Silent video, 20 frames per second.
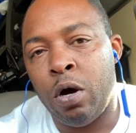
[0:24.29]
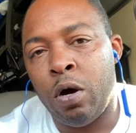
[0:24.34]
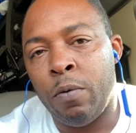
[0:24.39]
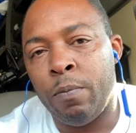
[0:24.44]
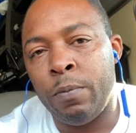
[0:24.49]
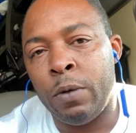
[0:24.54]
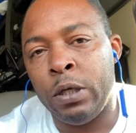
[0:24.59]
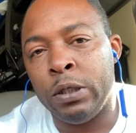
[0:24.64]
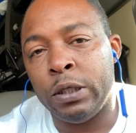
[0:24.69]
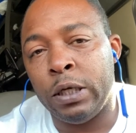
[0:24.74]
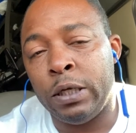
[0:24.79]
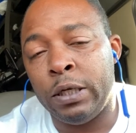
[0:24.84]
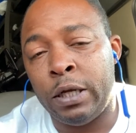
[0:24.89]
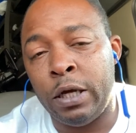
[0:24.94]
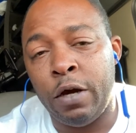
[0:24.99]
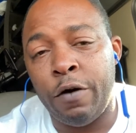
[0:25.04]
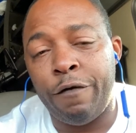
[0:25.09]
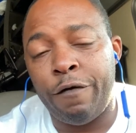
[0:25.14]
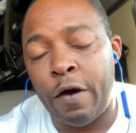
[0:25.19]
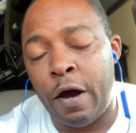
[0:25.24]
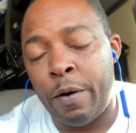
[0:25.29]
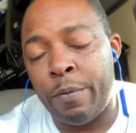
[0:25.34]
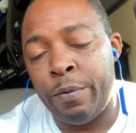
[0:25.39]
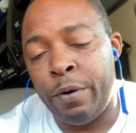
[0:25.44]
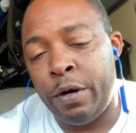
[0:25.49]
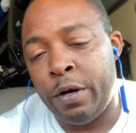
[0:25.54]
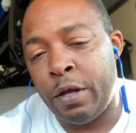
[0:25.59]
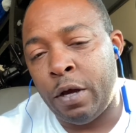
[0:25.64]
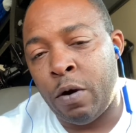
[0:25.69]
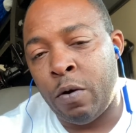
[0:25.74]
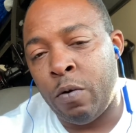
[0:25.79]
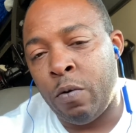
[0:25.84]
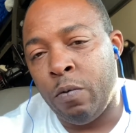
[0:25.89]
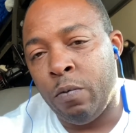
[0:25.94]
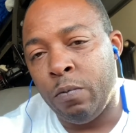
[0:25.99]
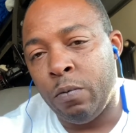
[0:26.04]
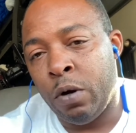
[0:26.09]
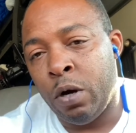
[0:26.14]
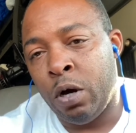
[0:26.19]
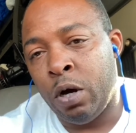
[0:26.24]
is a Delphi radio.
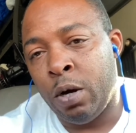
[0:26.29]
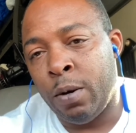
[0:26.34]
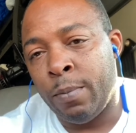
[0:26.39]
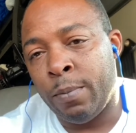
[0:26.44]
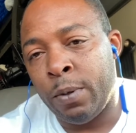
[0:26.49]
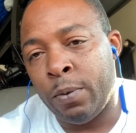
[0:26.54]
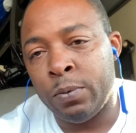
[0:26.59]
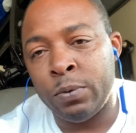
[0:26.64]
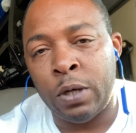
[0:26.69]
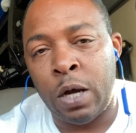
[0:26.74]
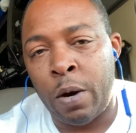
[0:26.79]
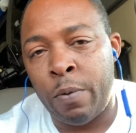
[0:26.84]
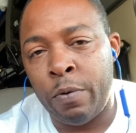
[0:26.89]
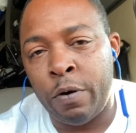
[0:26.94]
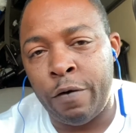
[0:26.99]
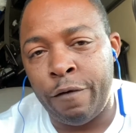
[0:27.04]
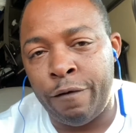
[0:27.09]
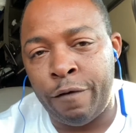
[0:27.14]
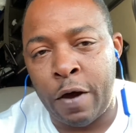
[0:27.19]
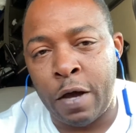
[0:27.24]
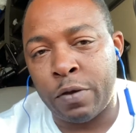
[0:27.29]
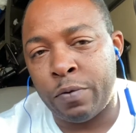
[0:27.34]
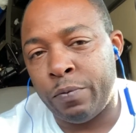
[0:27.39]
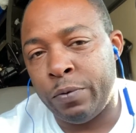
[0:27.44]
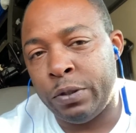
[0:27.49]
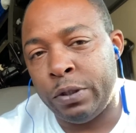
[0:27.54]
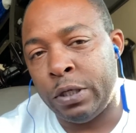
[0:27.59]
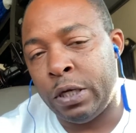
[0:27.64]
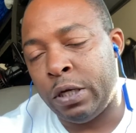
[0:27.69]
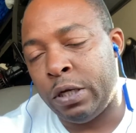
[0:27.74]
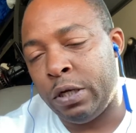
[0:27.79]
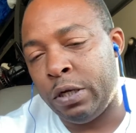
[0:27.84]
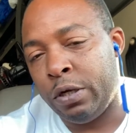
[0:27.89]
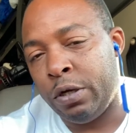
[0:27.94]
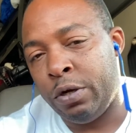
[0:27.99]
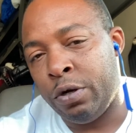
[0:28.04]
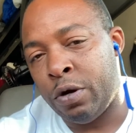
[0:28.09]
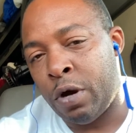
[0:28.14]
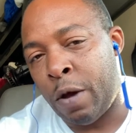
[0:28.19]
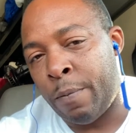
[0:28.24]
It was already factory set in
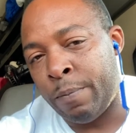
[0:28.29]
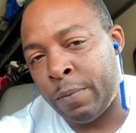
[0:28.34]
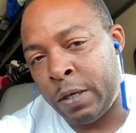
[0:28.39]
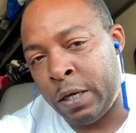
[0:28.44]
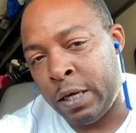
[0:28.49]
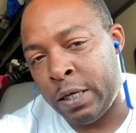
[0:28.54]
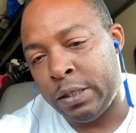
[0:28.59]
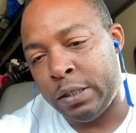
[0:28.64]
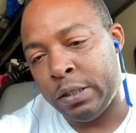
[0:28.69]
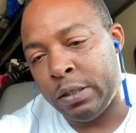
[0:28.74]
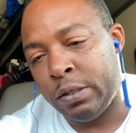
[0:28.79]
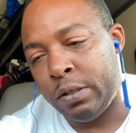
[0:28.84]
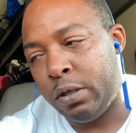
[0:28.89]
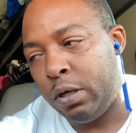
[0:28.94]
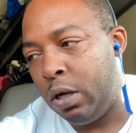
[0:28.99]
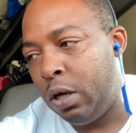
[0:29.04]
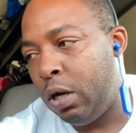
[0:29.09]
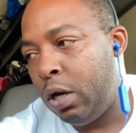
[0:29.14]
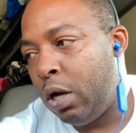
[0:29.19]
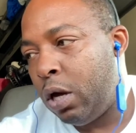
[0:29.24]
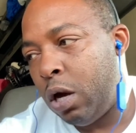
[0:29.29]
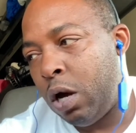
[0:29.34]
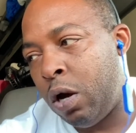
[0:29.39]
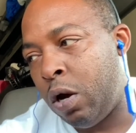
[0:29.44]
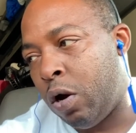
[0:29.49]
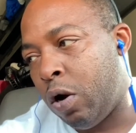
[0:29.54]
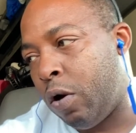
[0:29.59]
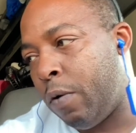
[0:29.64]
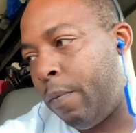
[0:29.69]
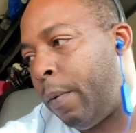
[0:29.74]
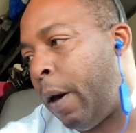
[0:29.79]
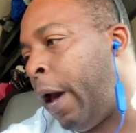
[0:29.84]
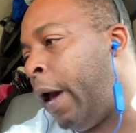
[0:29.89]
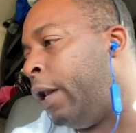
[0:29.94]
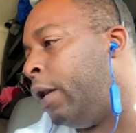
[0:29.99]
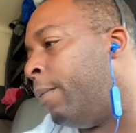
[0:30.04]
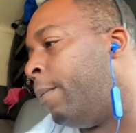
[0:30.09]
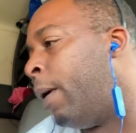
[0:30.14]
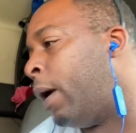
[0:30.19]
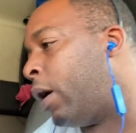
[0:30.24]
here, I'm guessing. Had
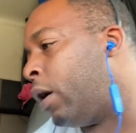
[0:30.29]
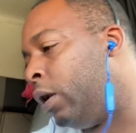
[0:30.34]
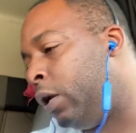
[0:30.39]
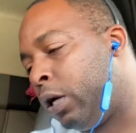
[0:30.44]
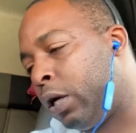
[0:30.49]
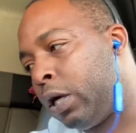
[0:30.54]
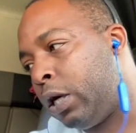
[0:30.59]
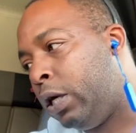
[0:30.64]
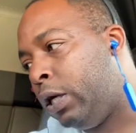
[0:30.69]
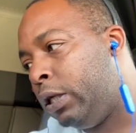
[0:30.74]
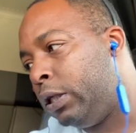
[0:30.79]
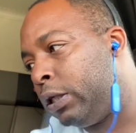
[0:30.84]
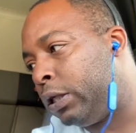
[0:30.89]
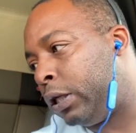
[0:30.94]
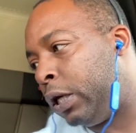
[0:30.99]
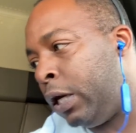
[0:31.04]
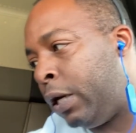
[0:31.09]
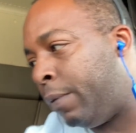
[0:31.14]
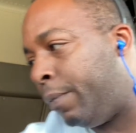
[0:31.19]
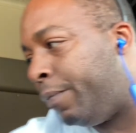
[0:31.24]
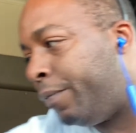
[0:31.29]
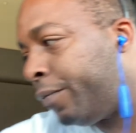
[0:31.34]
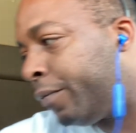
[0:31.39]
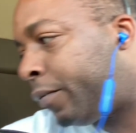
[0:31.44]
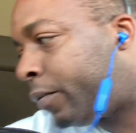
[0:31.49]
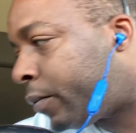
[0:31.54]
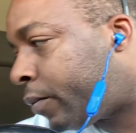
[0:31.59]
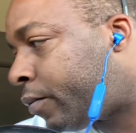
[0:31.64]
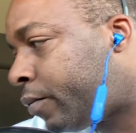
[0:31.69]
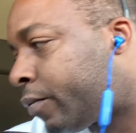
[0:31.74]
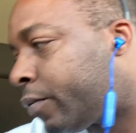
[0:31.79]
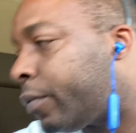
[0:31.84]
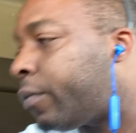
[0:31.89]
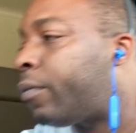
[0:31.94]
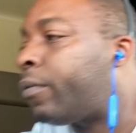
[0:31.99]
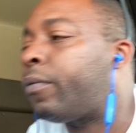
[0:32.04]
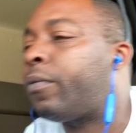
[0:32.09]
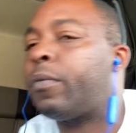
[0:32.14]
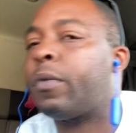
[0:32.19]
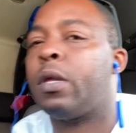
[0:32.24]
to make a little key set
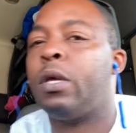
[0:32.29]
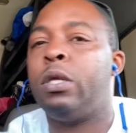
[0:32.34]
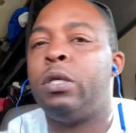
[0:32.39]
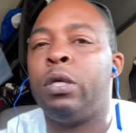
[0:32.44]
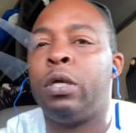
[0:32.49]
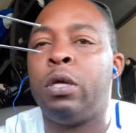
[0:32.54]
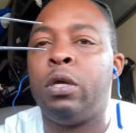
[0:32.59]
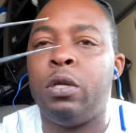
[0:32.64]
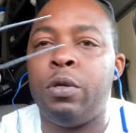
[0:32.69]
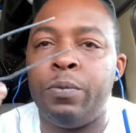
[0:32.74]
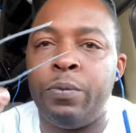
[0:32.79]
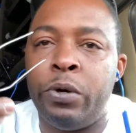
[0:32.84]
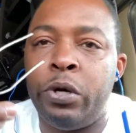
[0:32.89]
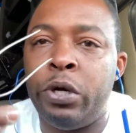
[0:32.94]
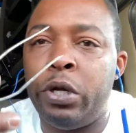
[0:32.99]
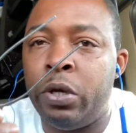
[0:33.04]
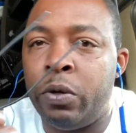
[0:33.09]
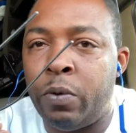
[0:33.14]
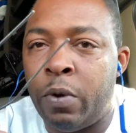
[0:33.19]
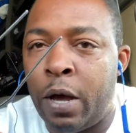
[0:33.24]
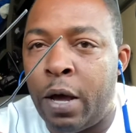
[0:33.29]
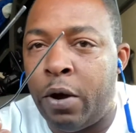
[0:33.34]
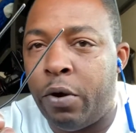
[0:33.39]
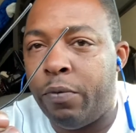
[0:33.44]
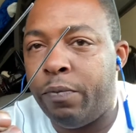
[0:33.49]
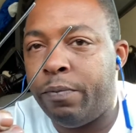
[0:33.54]
to get the radio out,